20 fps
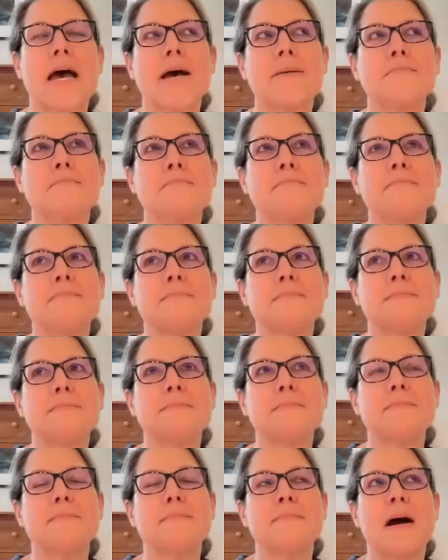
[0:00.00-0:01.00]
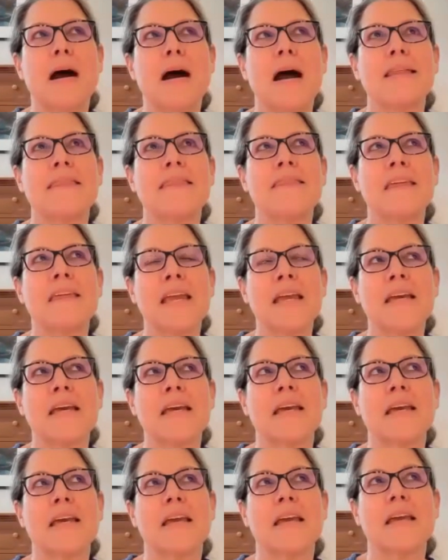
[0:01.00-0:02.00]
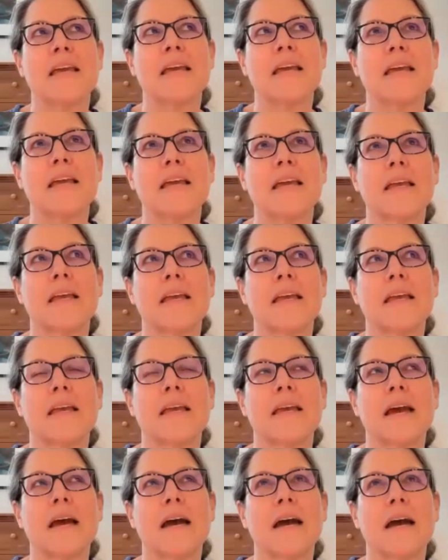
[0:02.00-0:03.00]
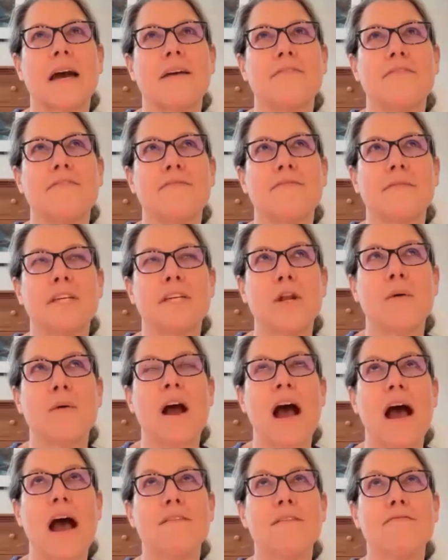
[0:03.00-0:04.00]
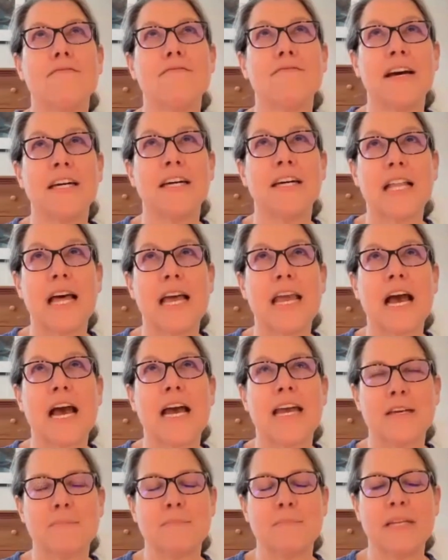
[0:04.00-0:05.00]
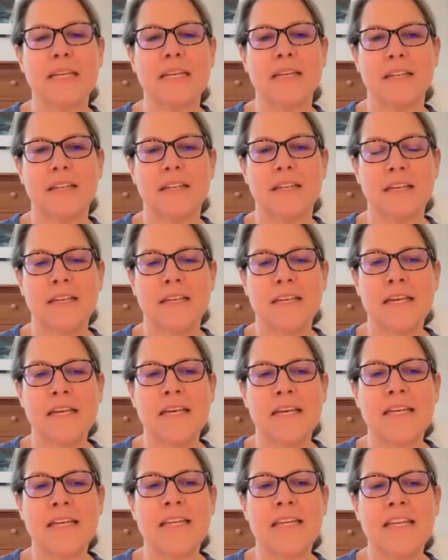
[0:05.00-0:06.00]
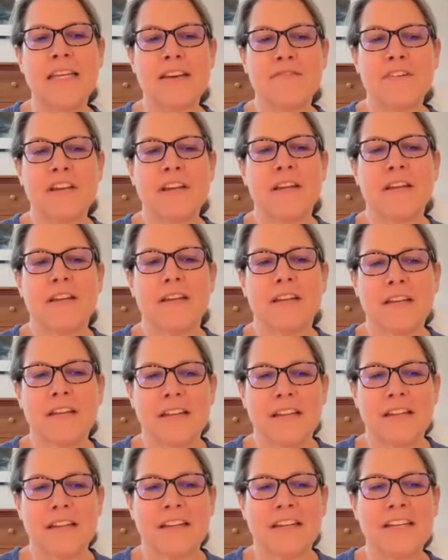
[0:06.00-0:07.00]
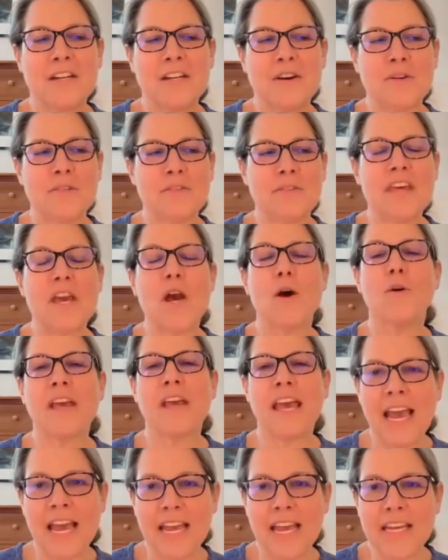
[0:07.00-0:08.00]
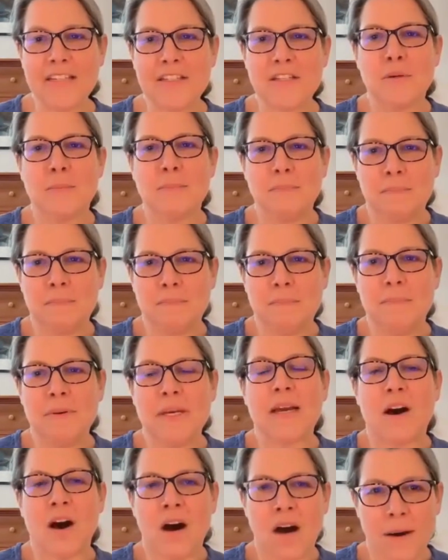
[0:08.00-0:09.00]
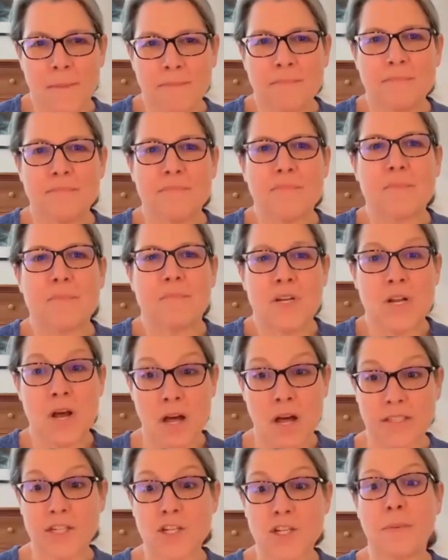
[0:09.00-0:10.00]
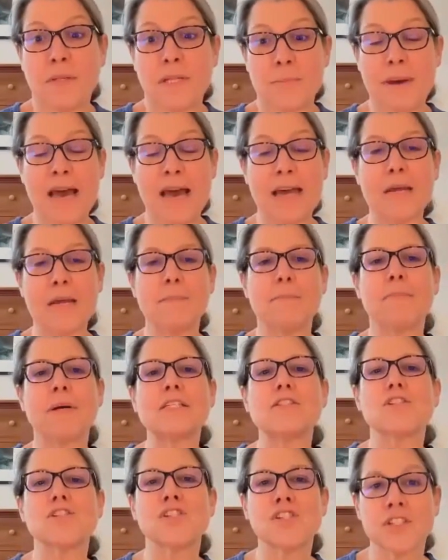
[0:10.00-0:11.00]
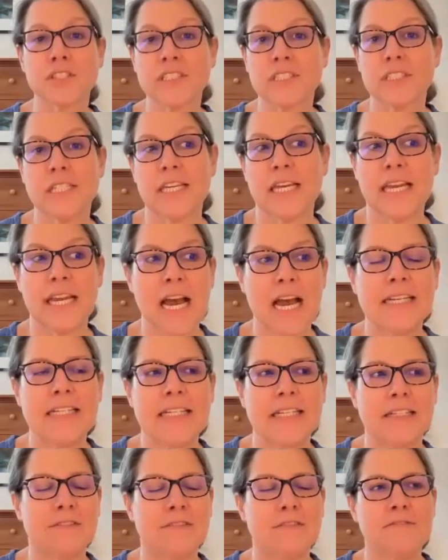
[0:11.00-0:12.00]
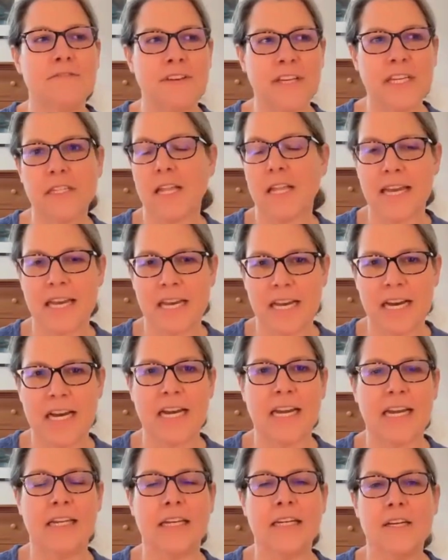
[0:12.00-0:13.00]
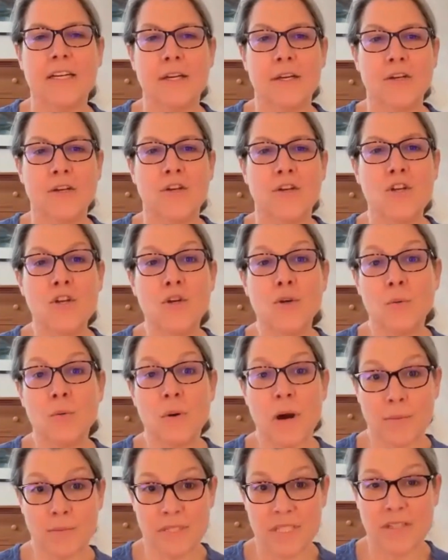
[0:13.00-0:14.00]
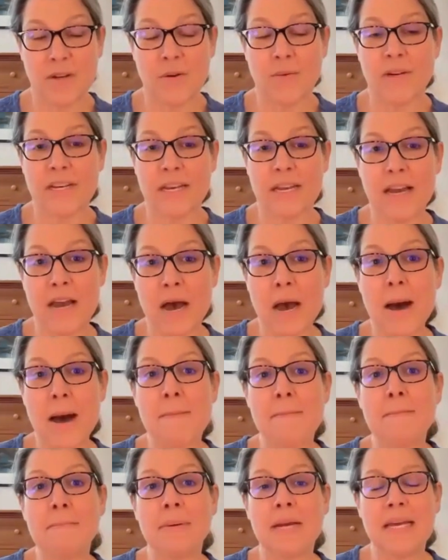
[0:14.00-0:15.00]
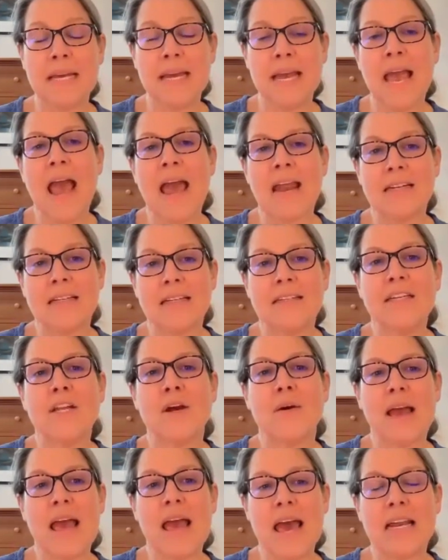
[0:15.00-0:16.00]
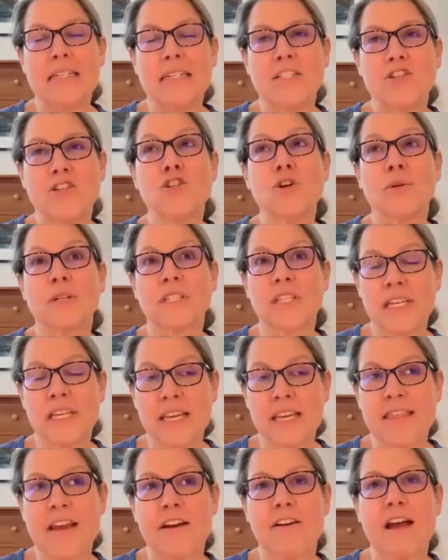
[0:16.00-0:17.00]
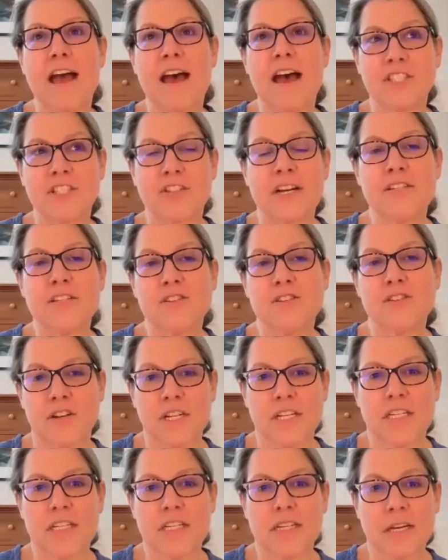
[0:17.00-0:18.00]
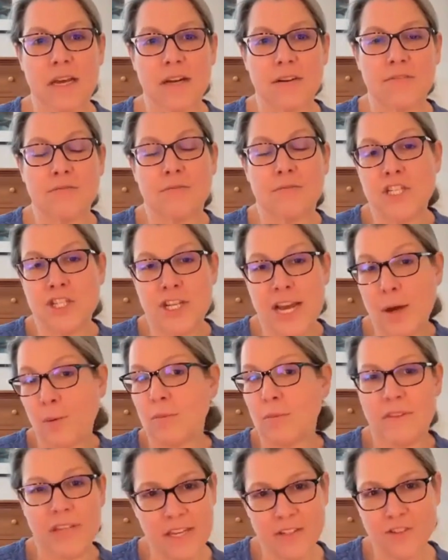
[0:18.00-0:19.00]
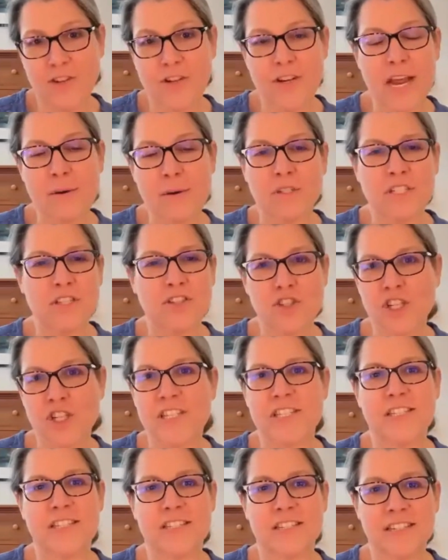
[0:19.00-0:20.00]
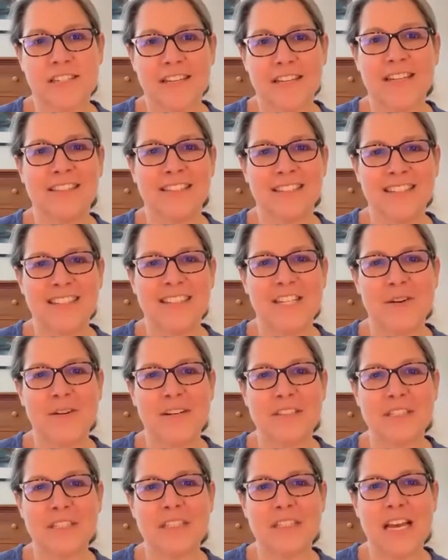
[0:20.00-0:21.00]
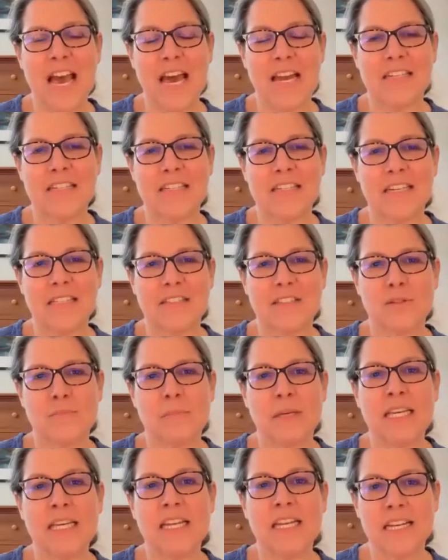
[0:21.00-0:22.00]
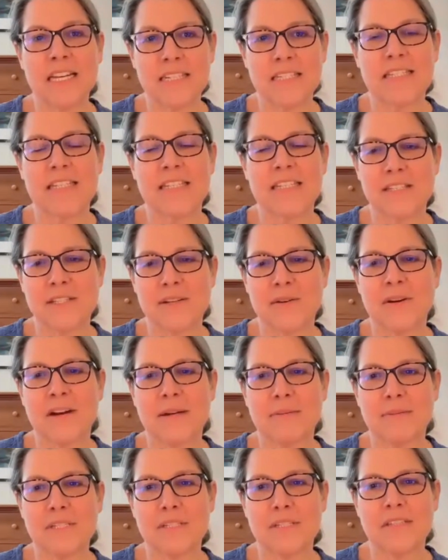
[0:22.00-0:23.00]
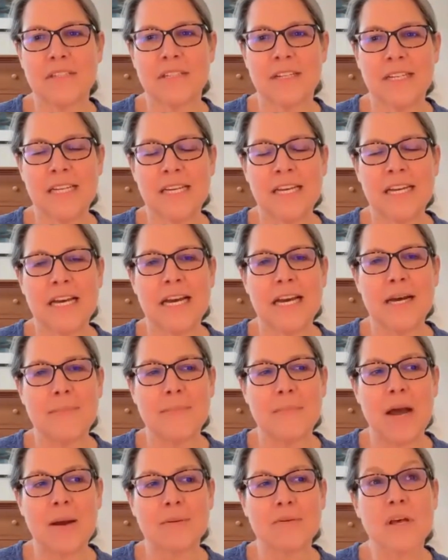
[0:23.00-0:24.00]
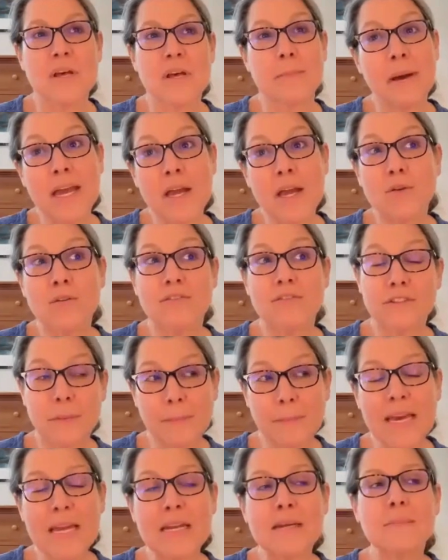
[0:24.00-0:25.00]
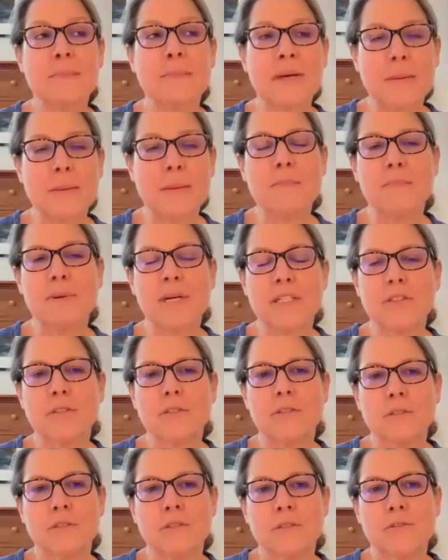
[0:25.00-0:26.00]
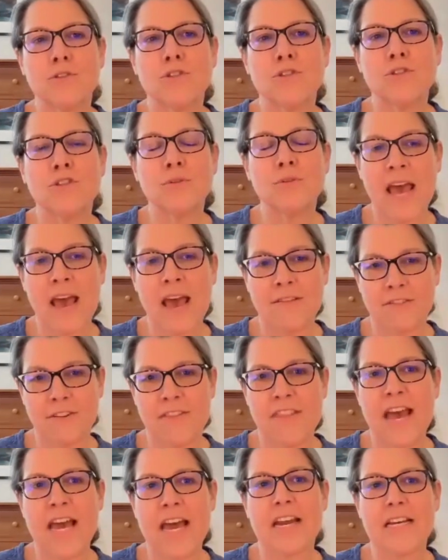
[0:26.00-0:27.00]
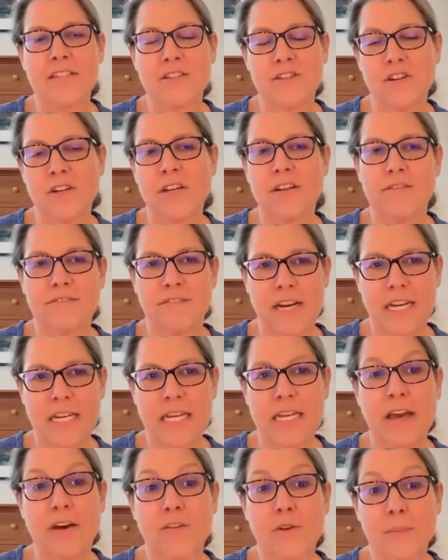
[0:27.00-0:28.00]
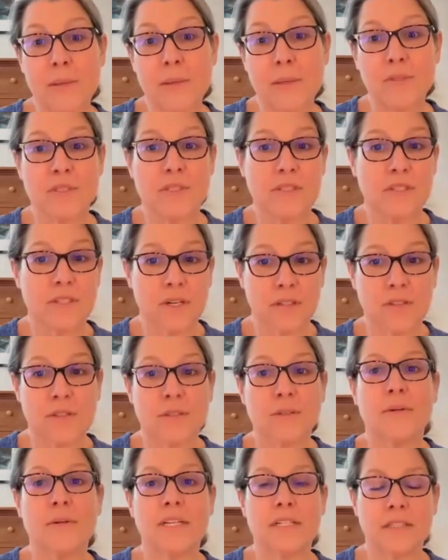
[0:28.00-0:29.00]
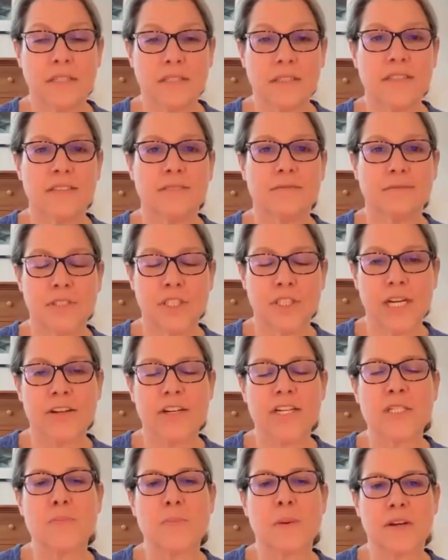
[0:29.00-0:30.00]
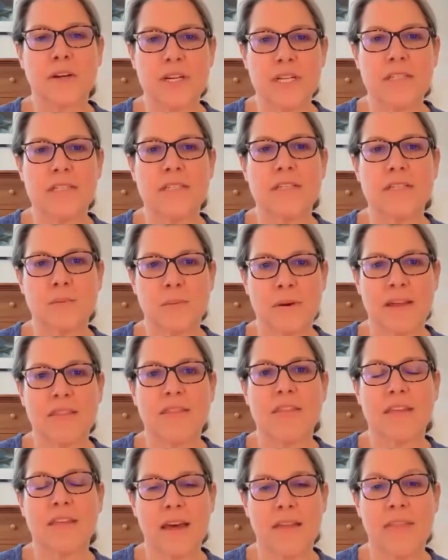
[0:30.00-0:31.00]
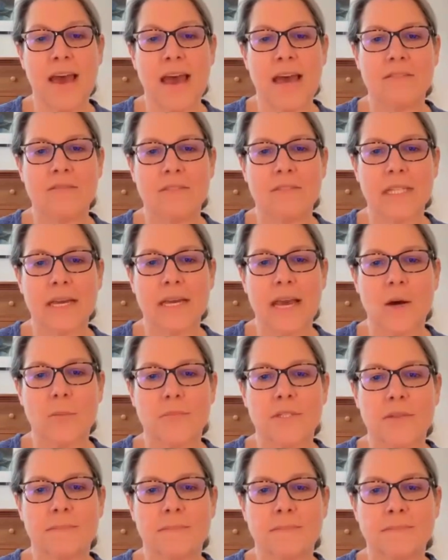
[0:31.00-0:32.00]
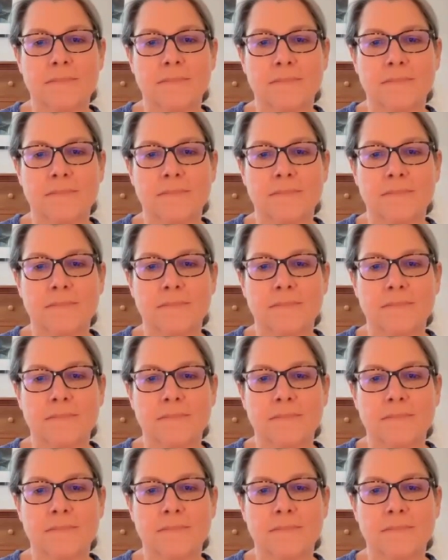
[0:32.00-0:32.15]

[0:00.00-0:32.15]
Um, I think I felt like I had been given, the okay to become knowledgeable about it, but certainly I didn't feel like I knew what was going to come. And shortly thereafter, I started to kind of reach out. The internet was just at its beginnings, and so I was on my own for a bit, but soon after that, I started finding other people to talk to and to share experiences with, and that really helped.